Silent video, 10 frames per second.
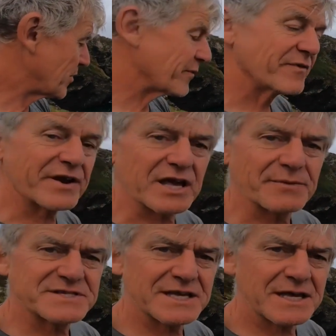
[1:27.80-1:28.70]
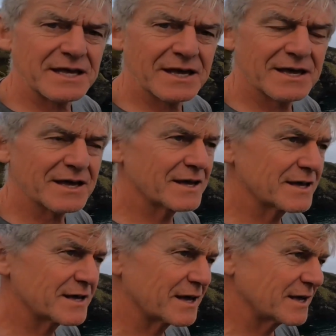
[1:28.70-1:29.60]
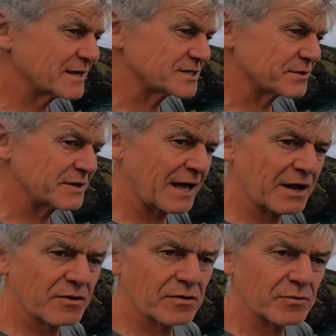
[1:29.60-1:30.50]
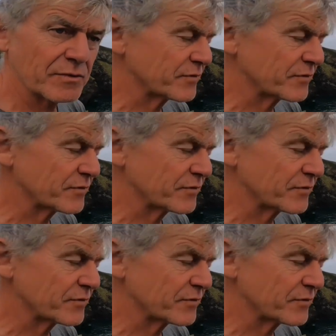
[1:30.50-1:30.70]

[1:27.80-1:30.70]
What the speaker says: we've had a cup of tea. So now we've